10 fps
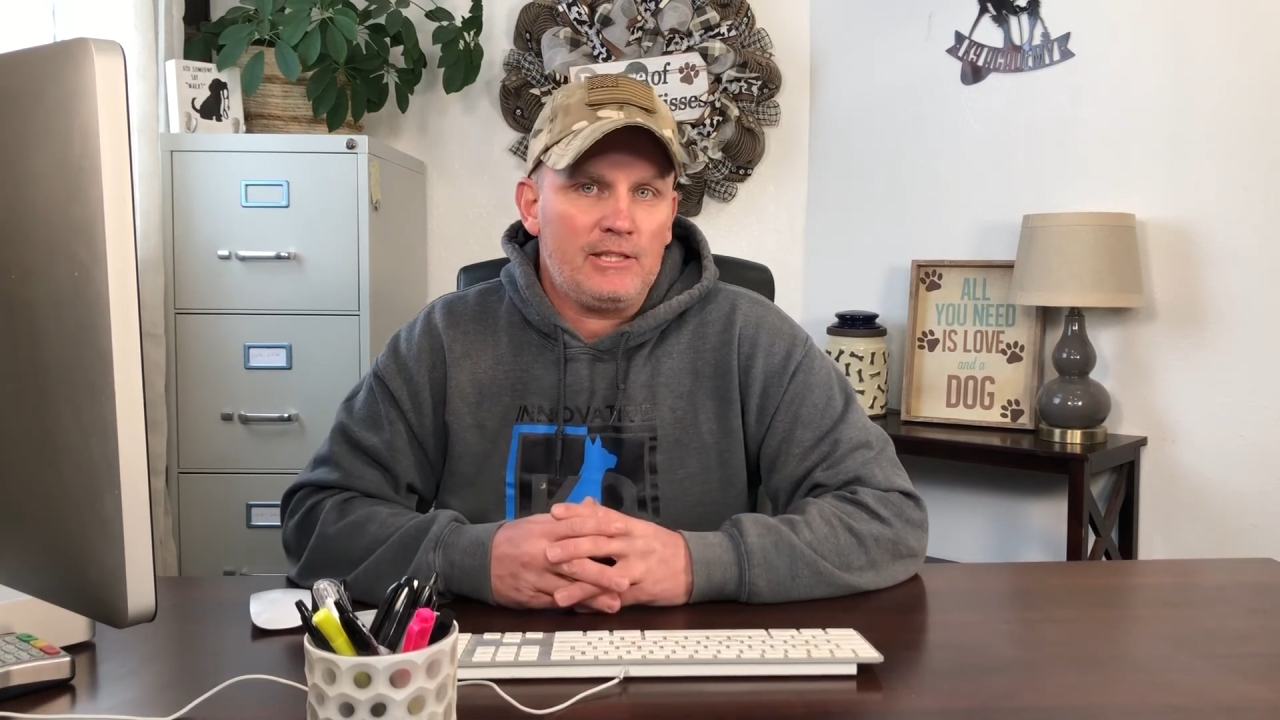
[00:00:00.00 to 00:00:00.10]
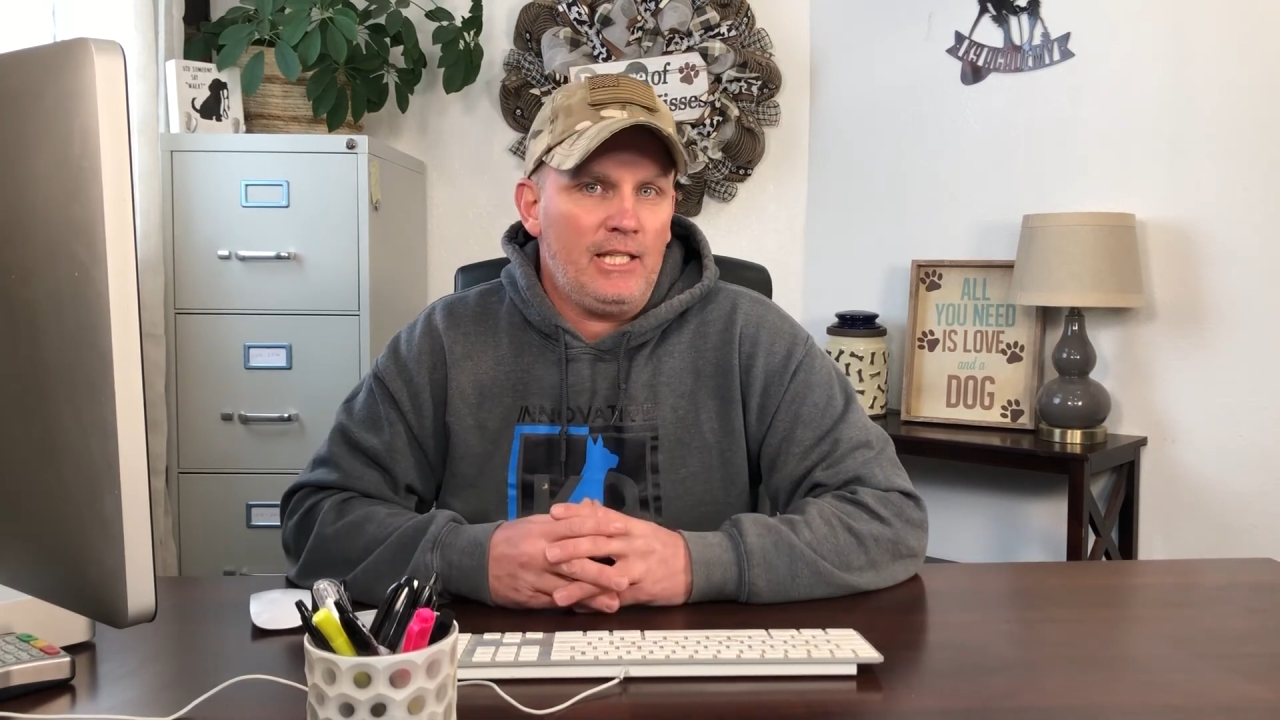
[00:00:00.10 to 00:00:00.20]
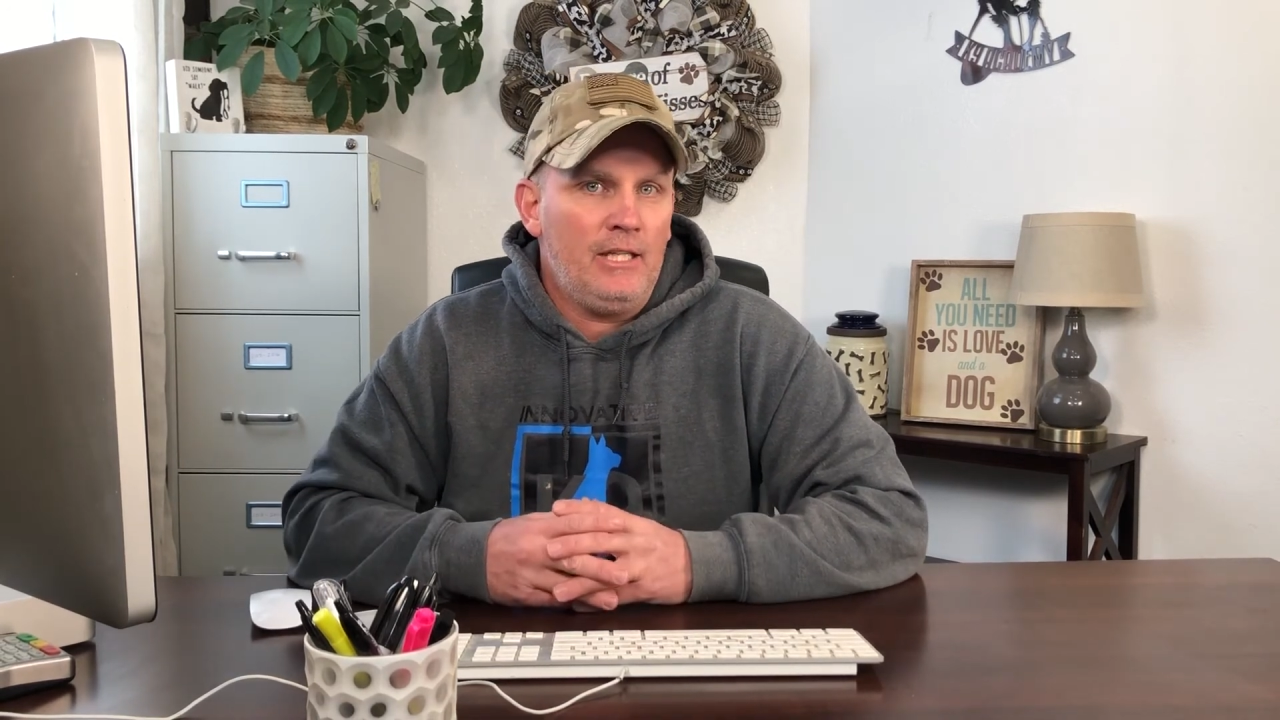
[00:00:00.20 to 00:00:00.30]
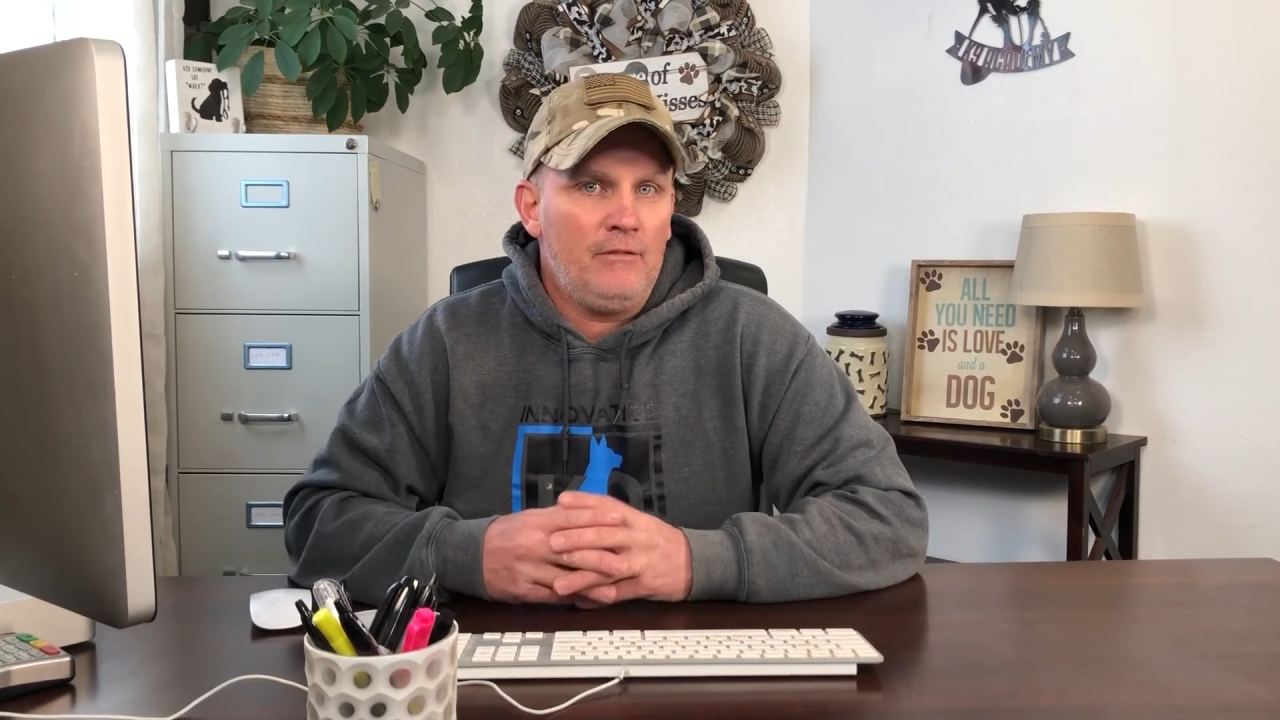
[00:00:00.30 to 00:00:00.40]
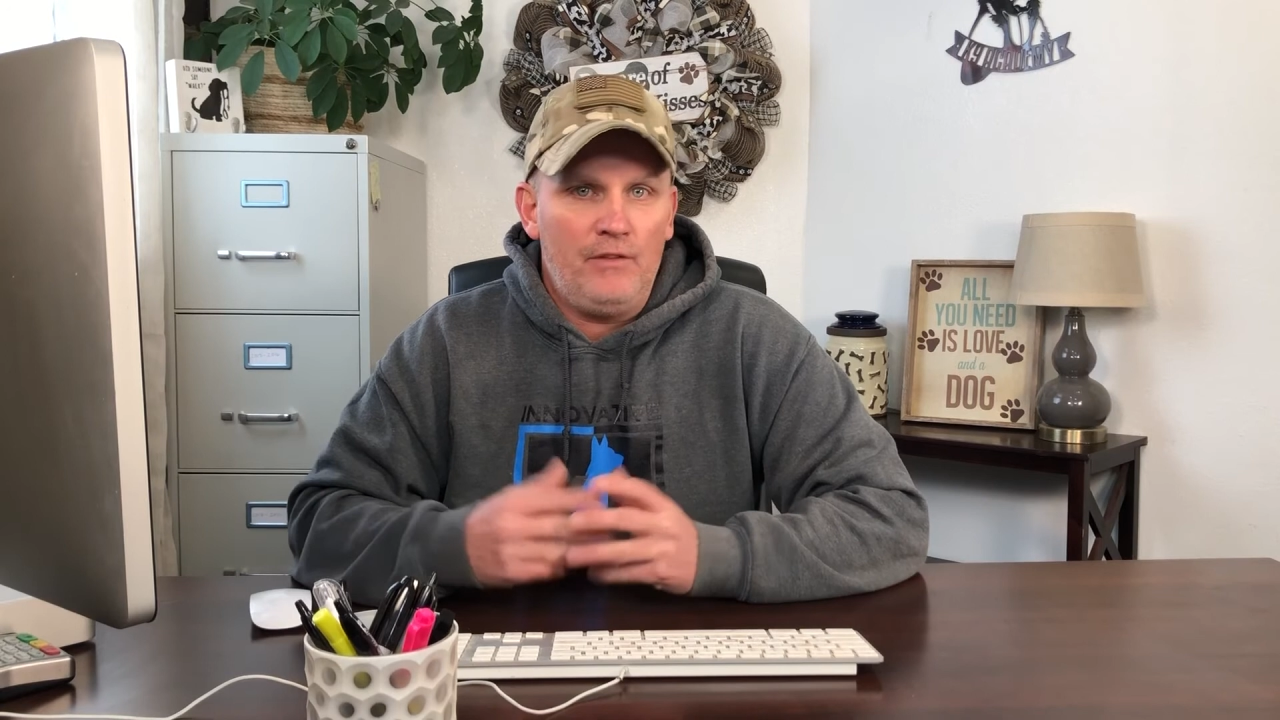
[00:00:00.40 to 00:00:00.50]

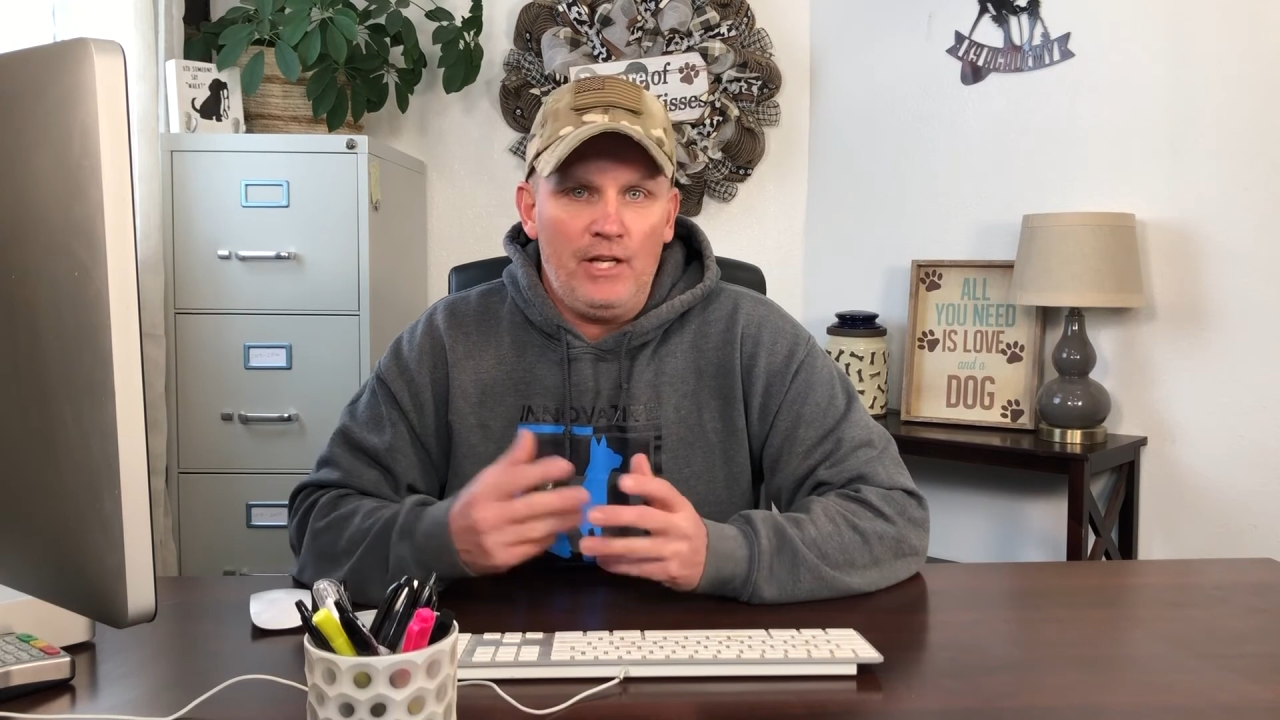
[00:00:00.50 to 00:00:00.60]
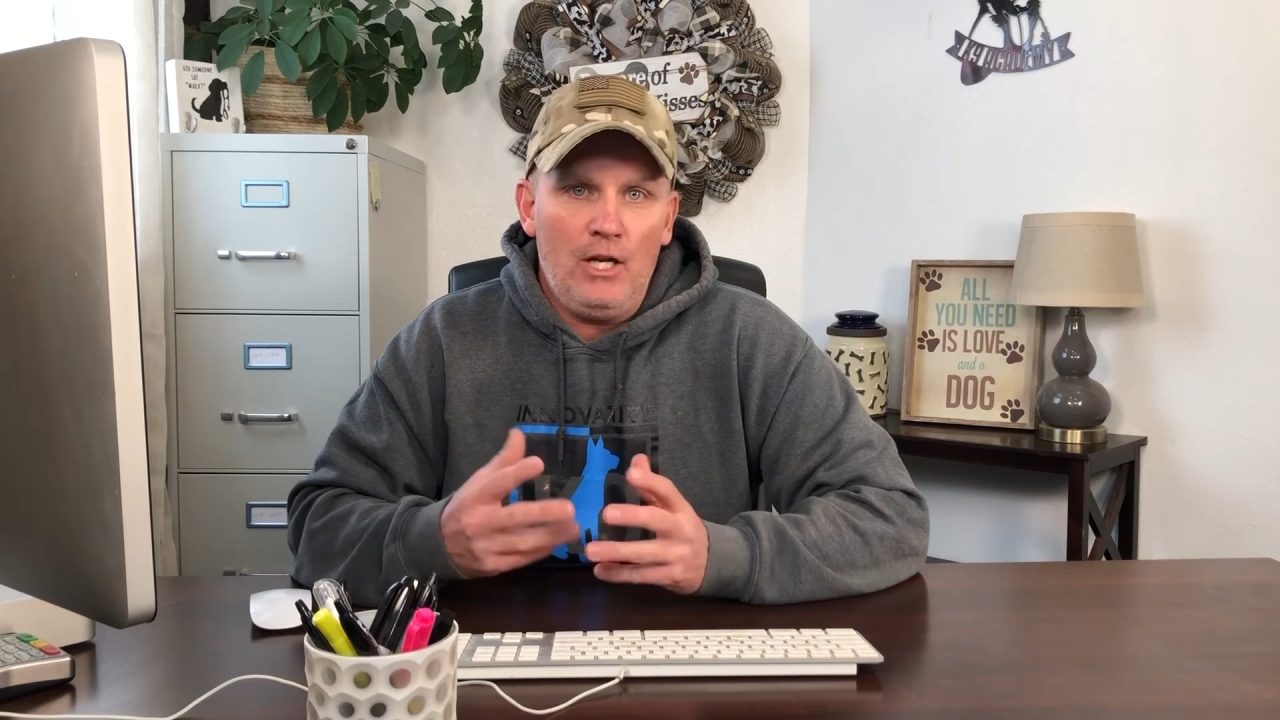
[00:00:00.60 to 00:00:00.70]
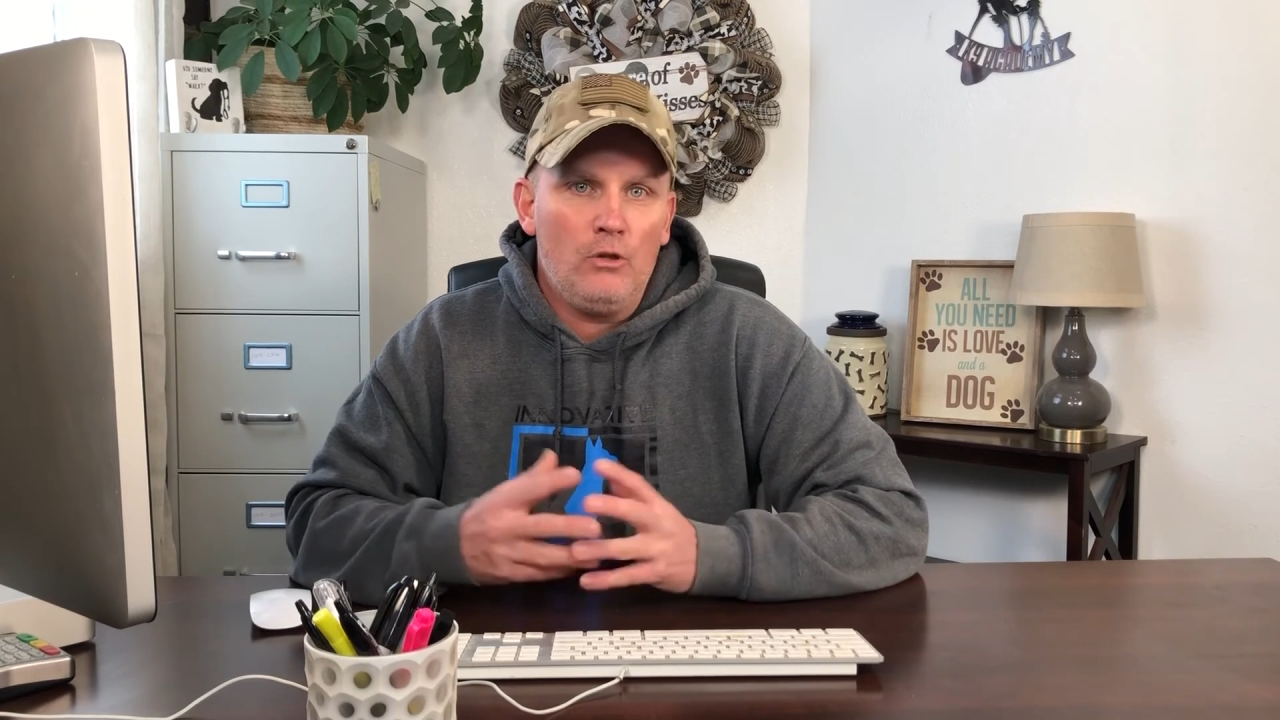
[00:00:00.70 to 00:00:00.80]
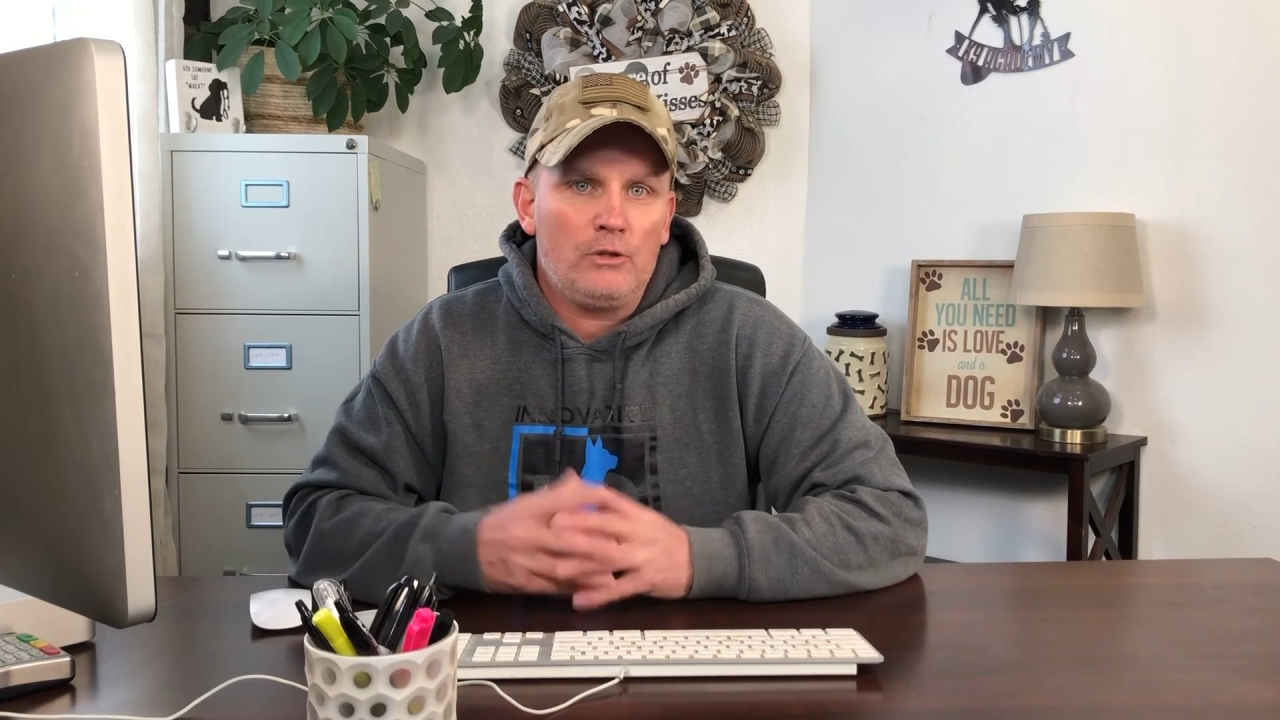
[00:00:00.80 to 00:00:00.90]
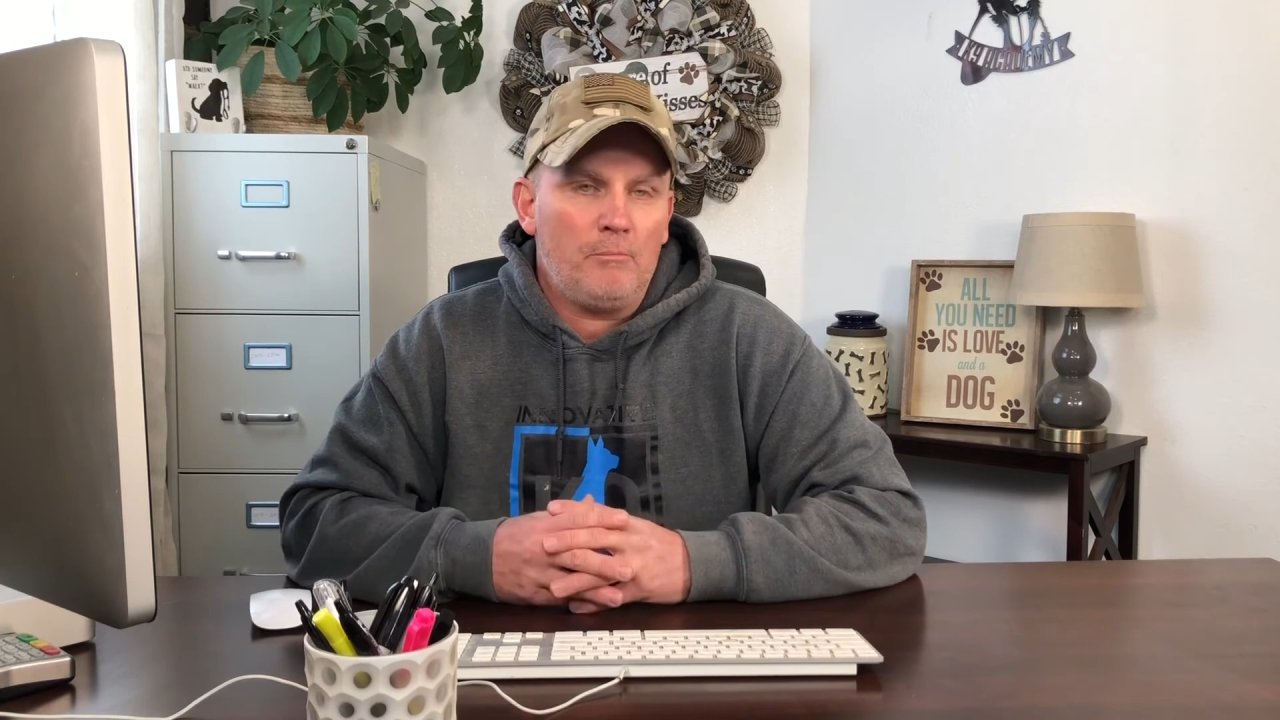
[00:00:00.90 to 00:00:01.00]
in
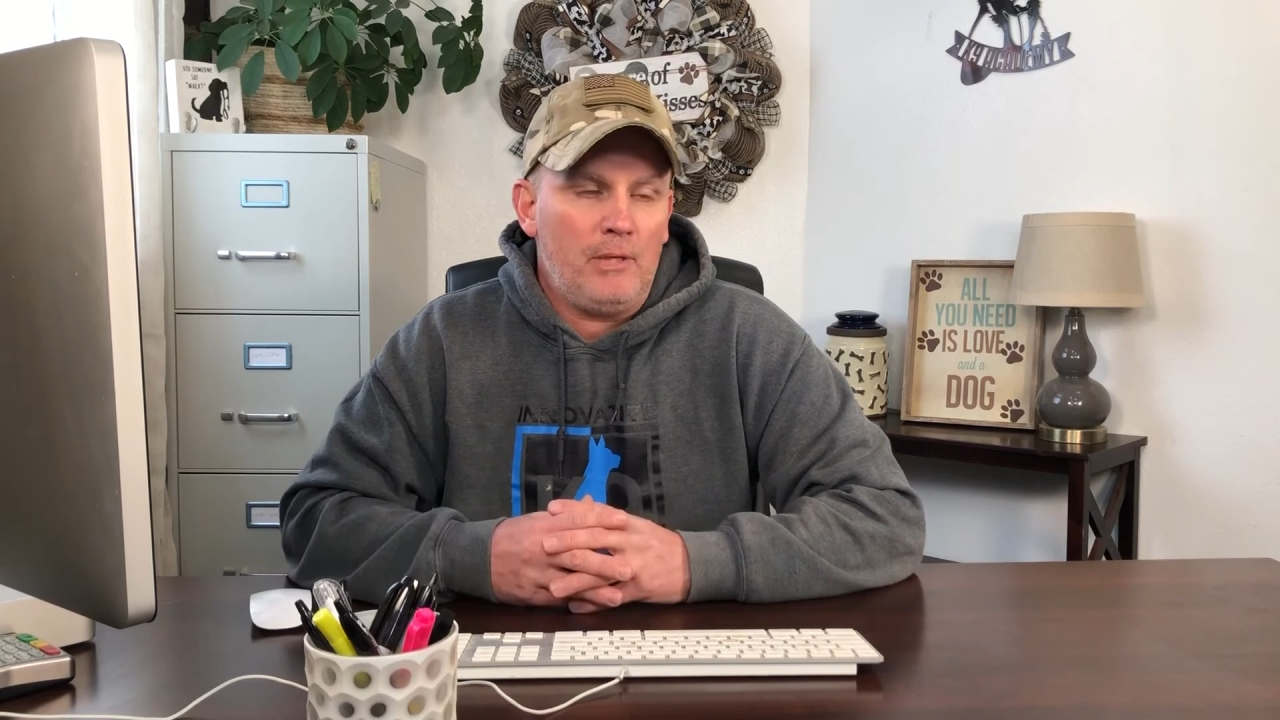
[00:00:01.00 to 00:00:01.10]
videos and